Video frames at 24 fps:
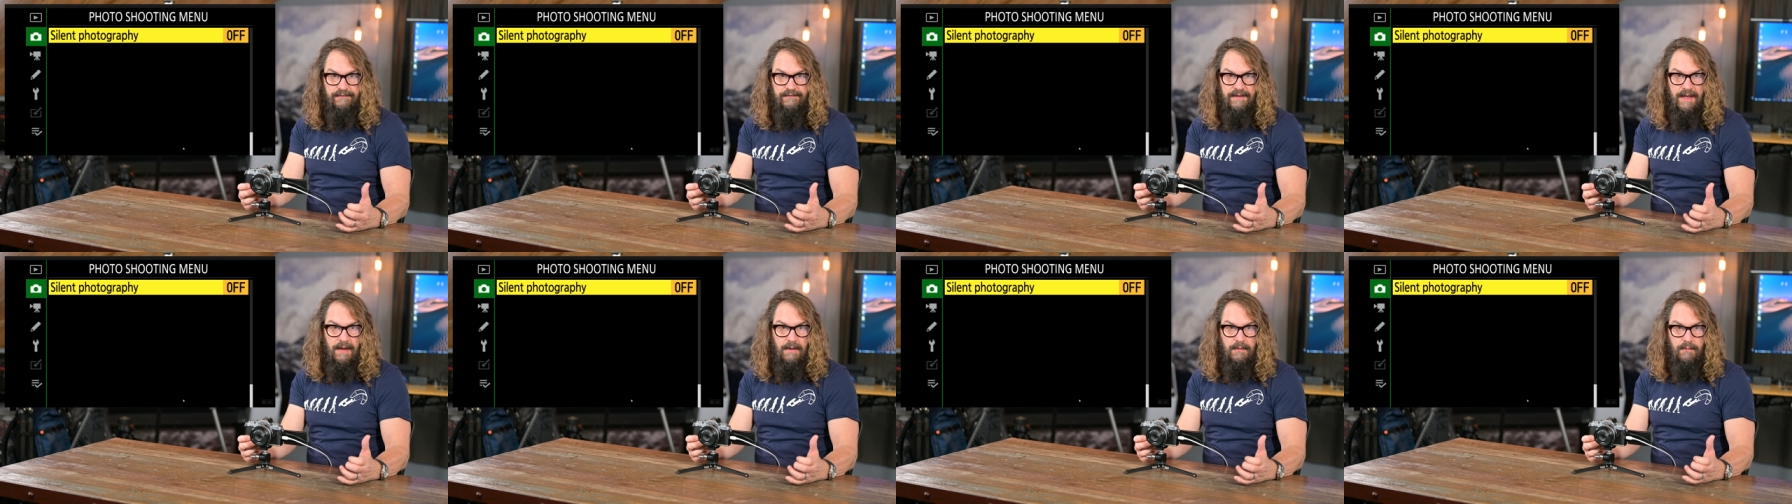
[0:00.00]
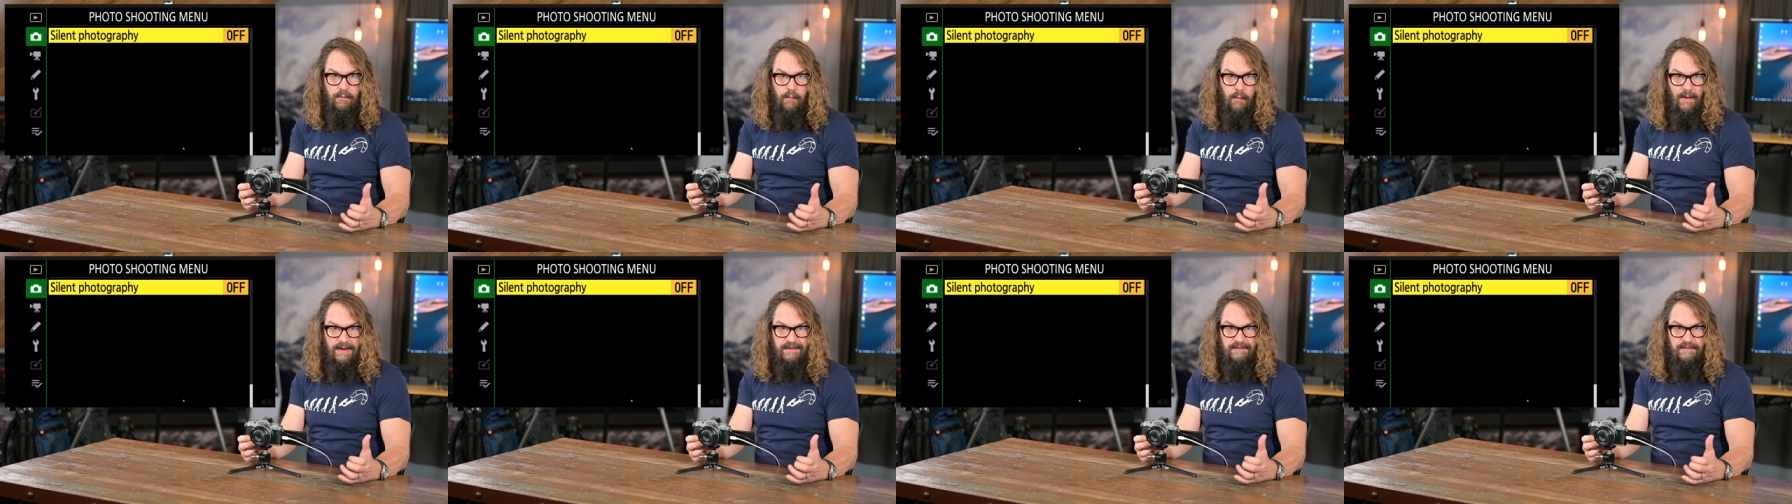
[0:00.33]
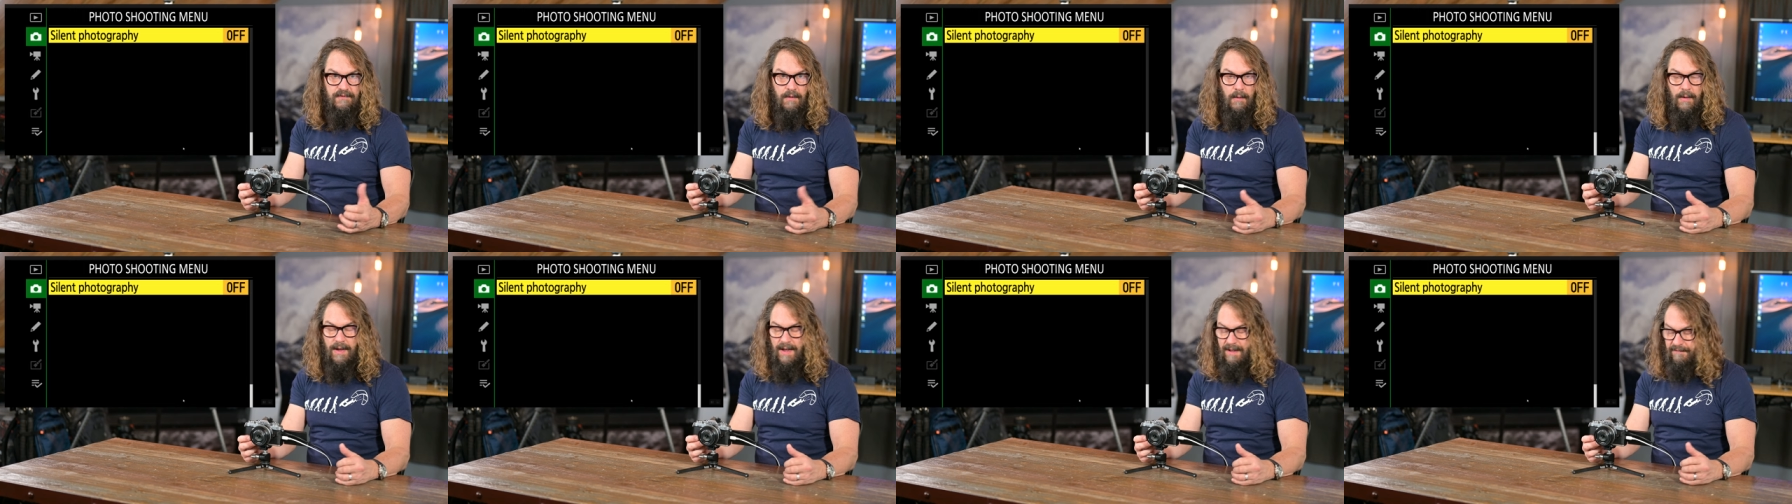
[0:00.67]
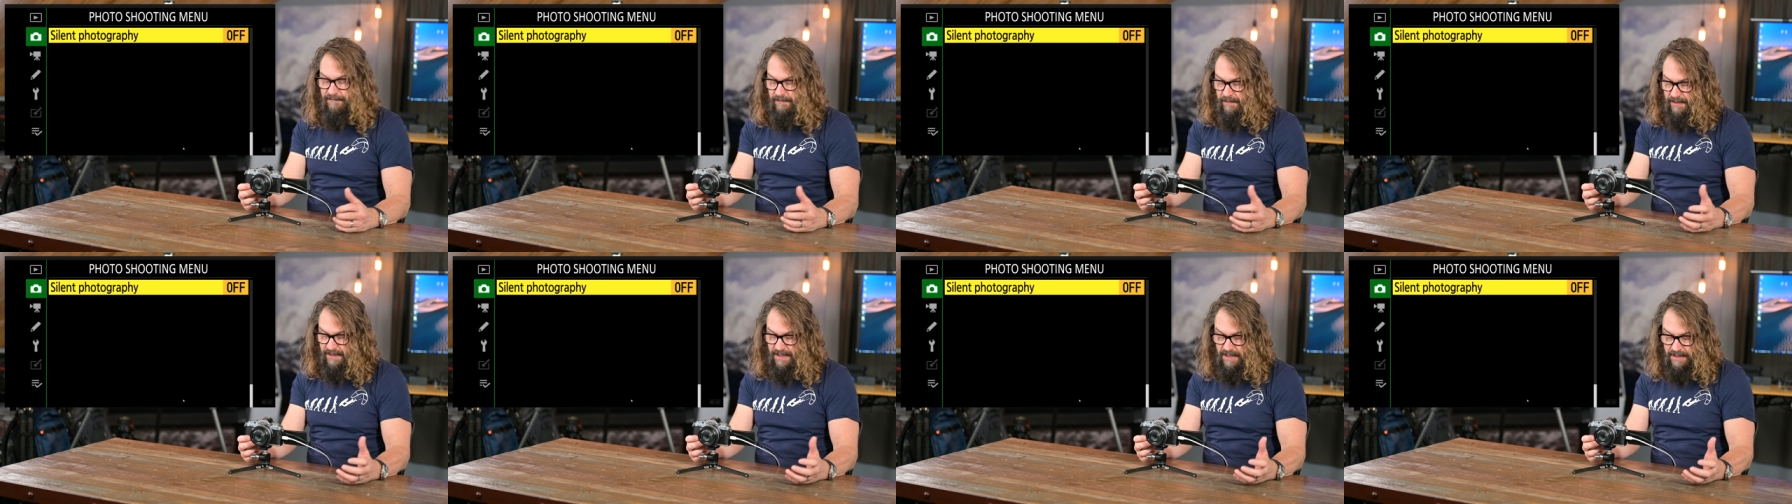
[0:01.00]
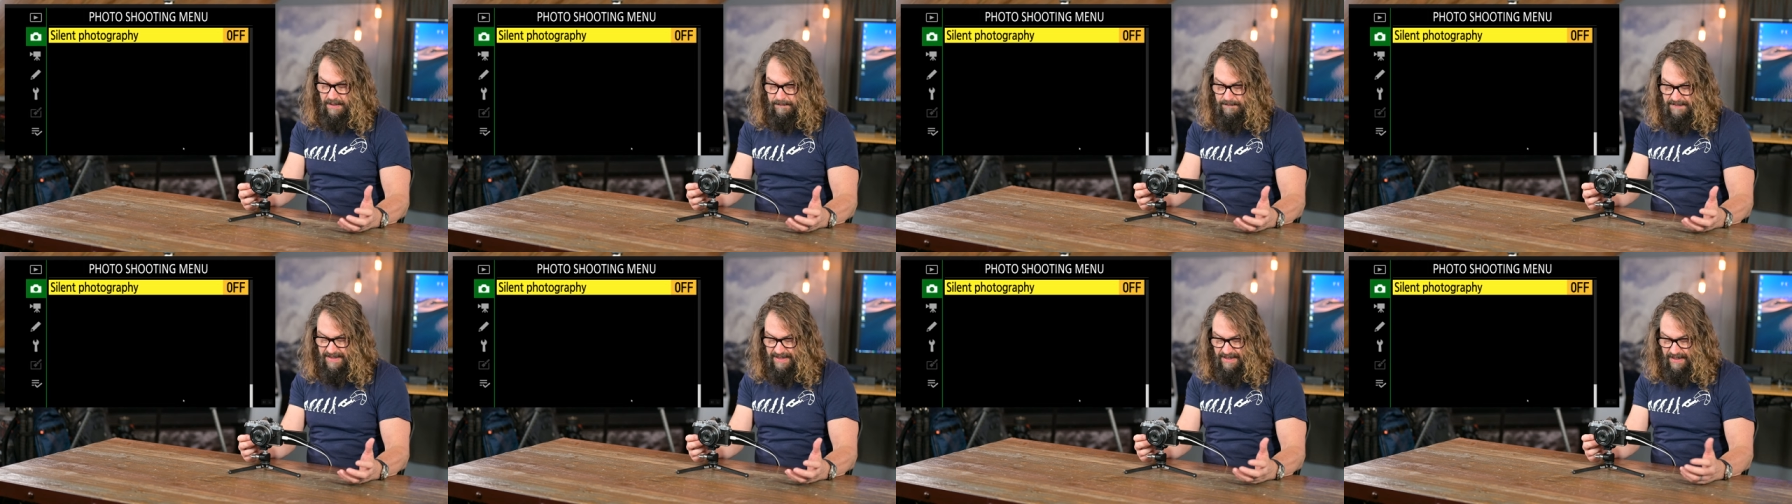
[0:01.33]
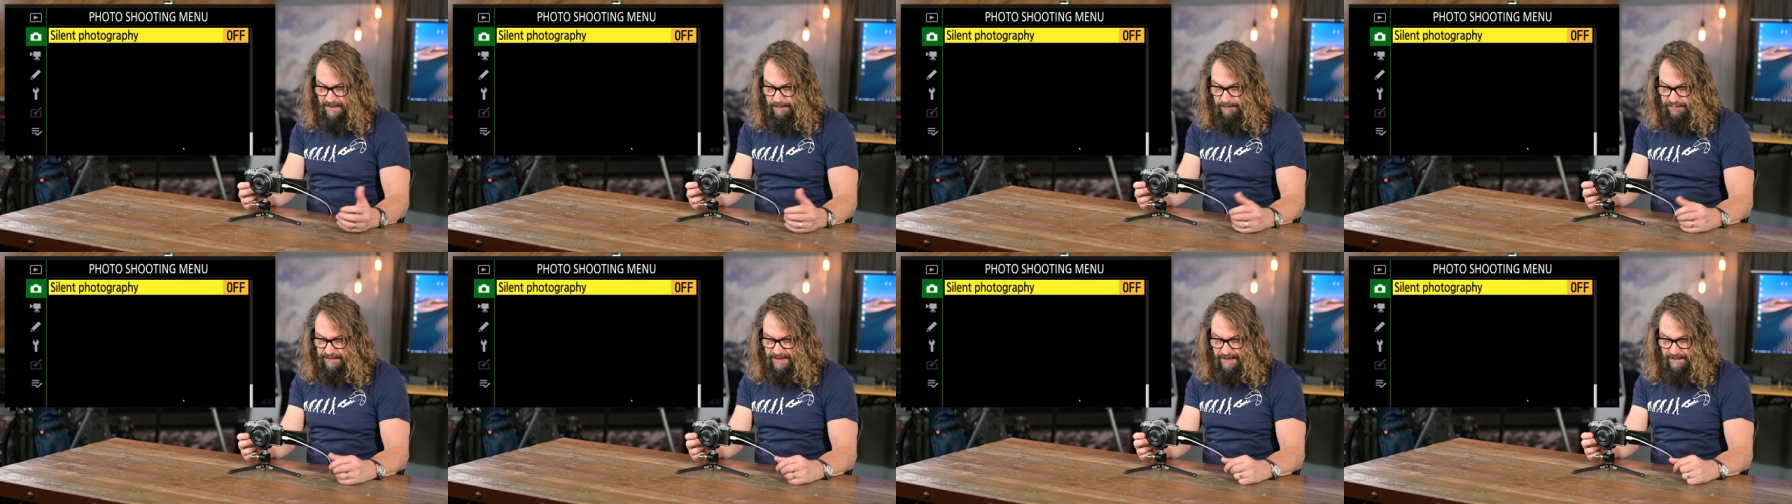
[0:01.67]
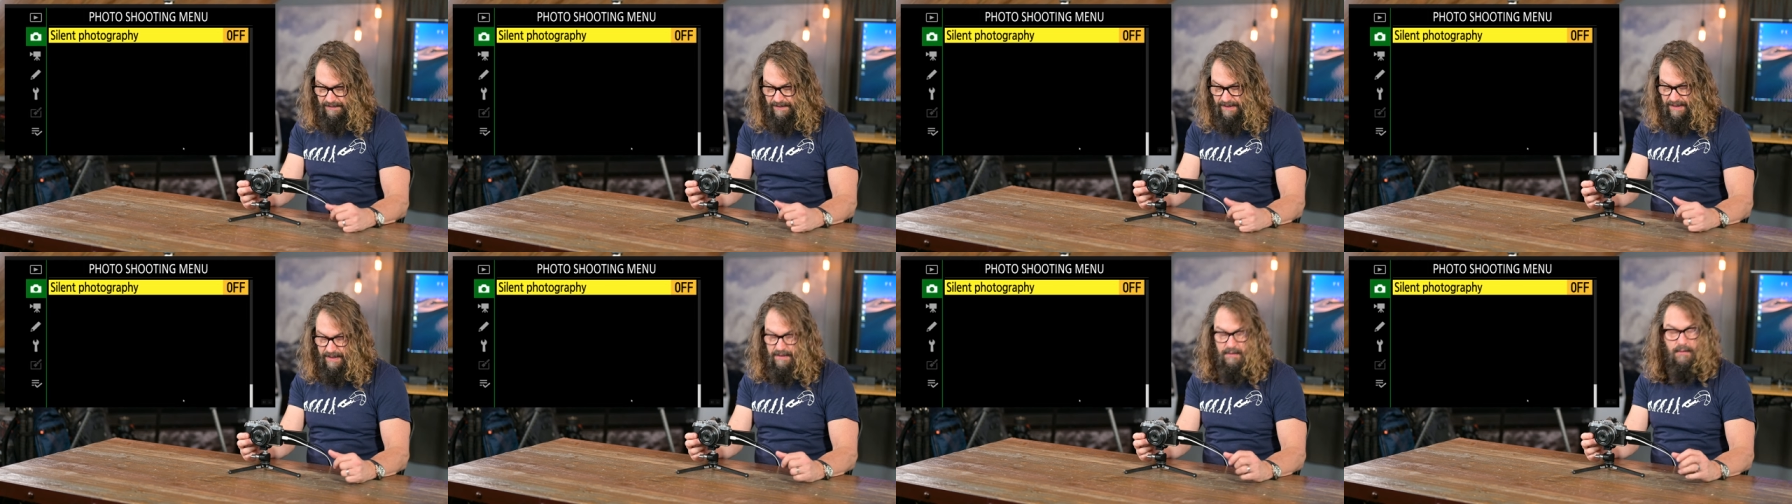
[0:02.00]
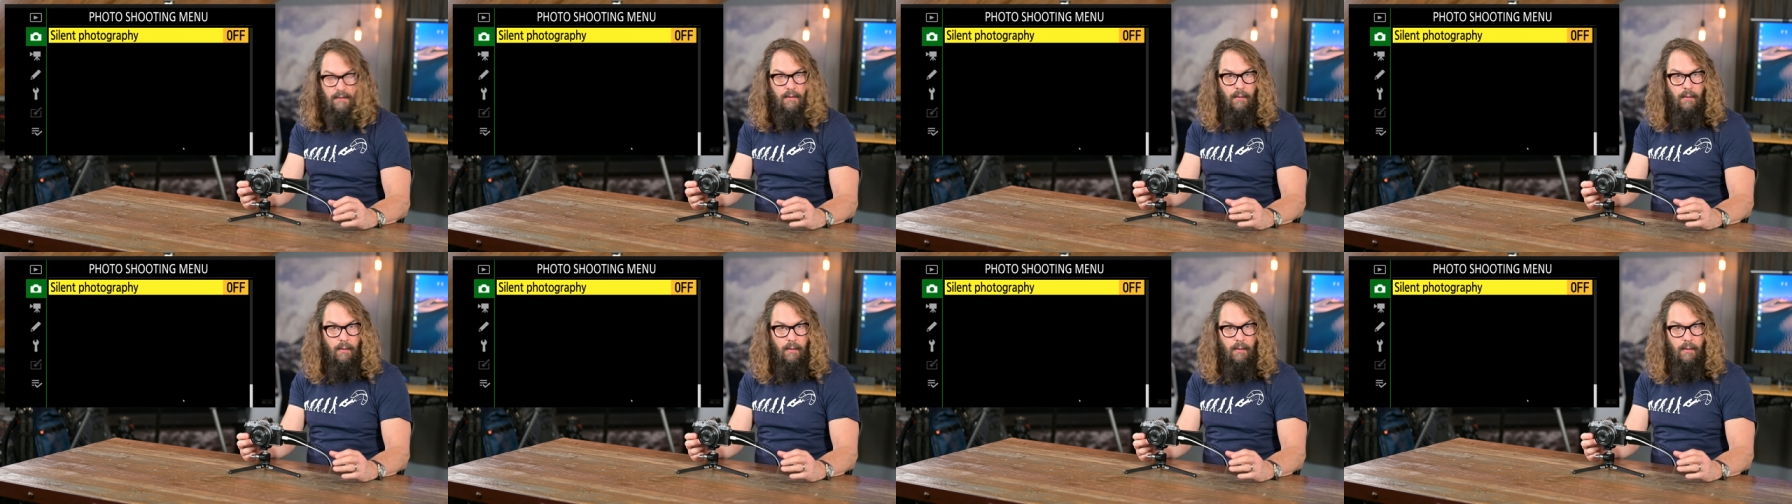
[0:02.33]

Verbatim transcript: sound whatsoever and you can be completely